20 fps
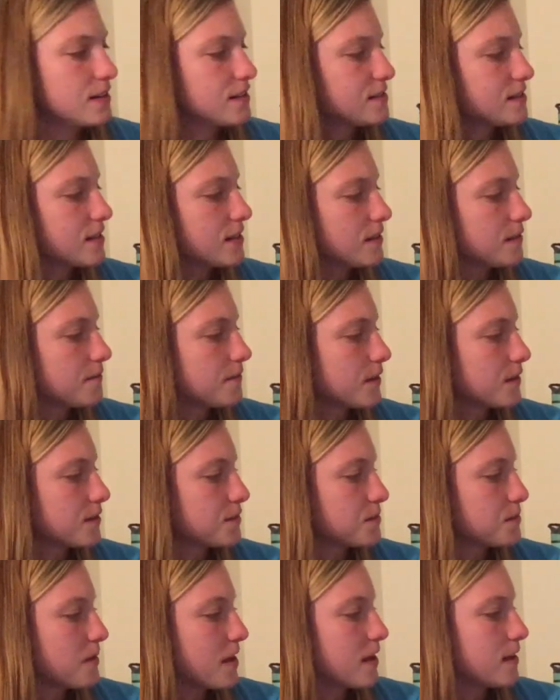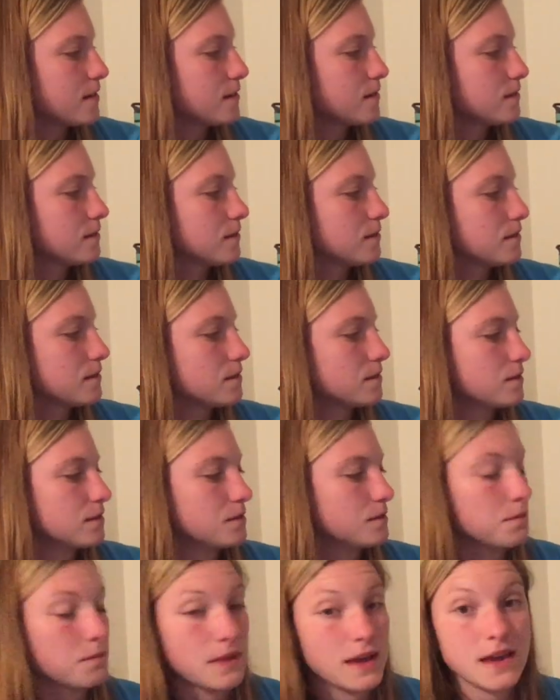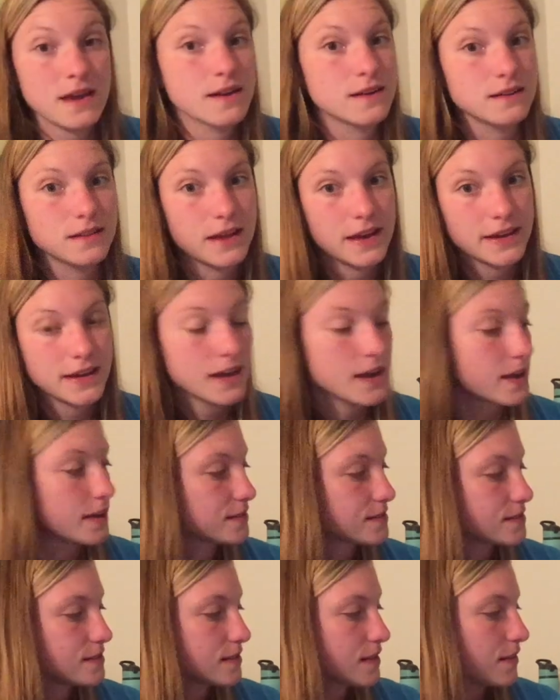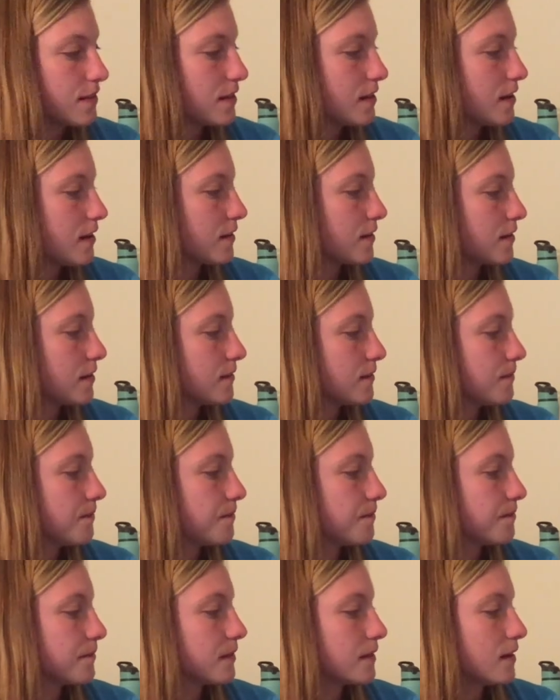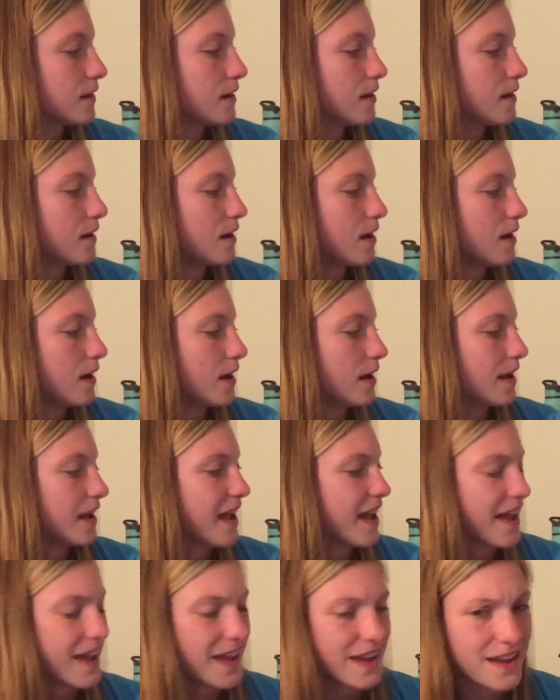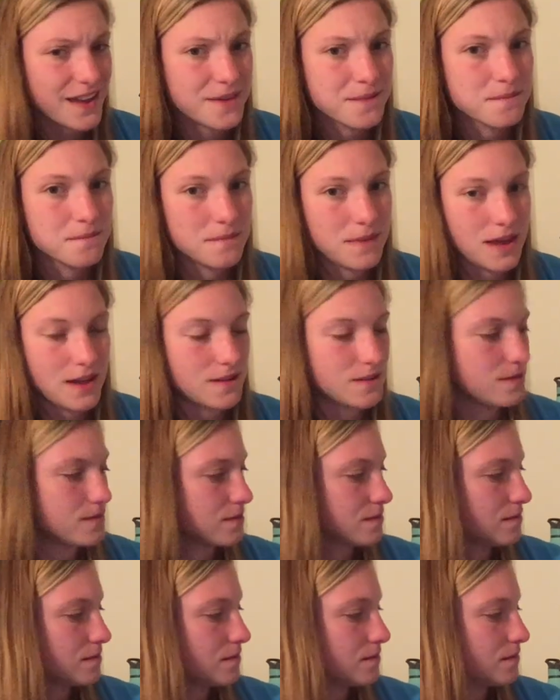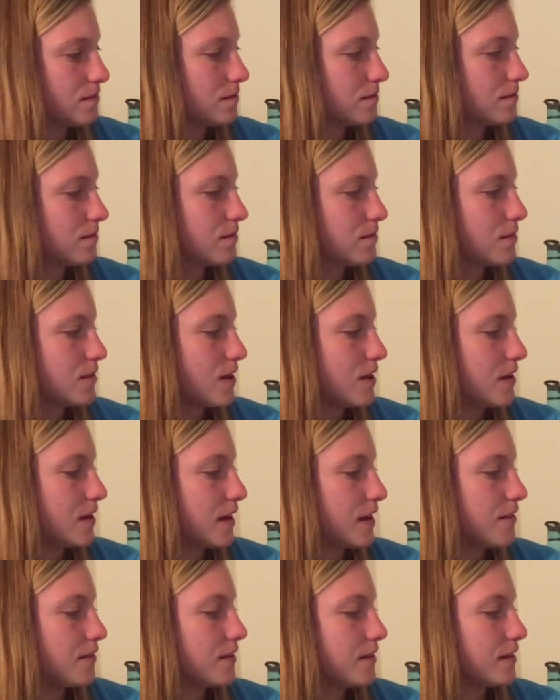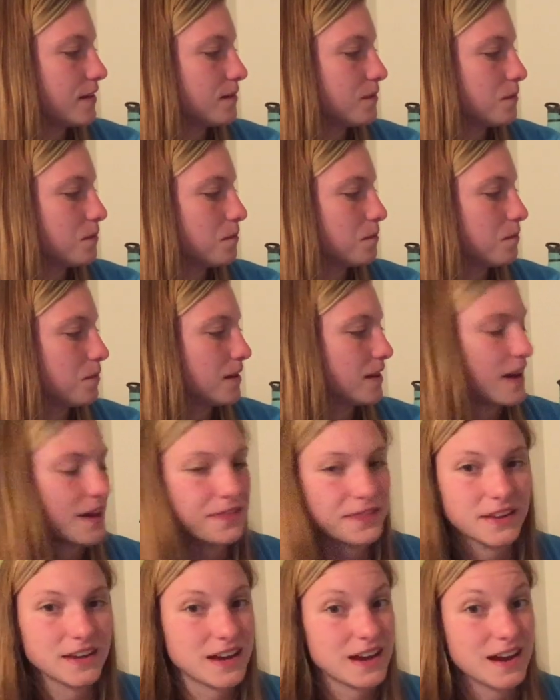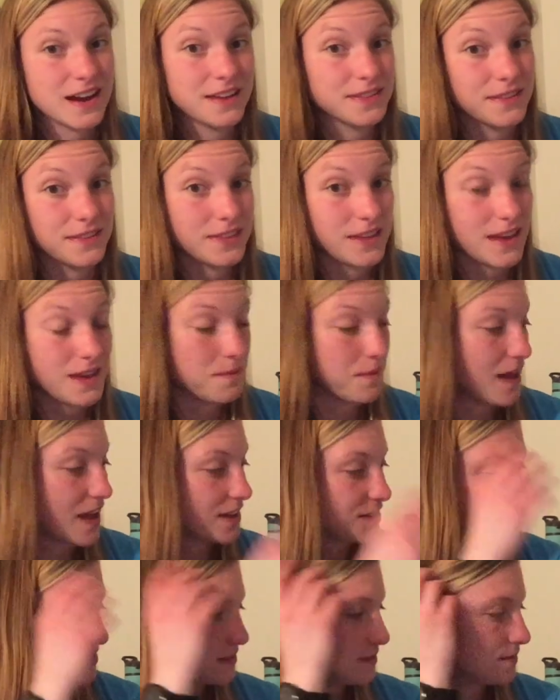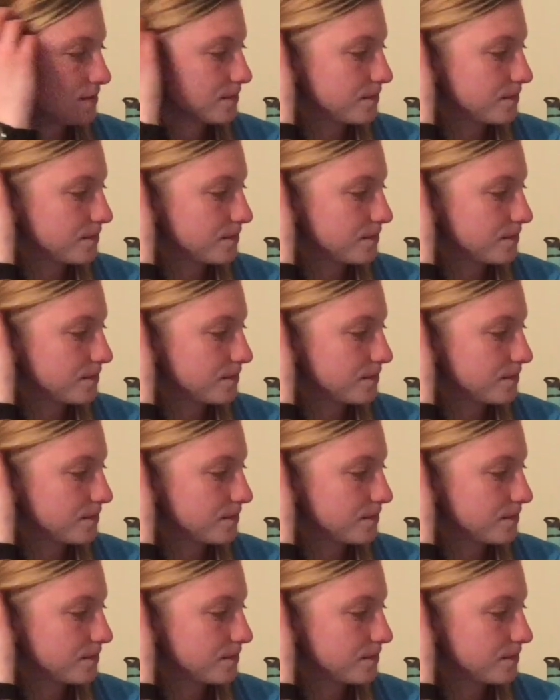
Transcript: said the first man. "Mail, I guess," said the other. "I am mail," thought Henry, "but not the kind that they imagine."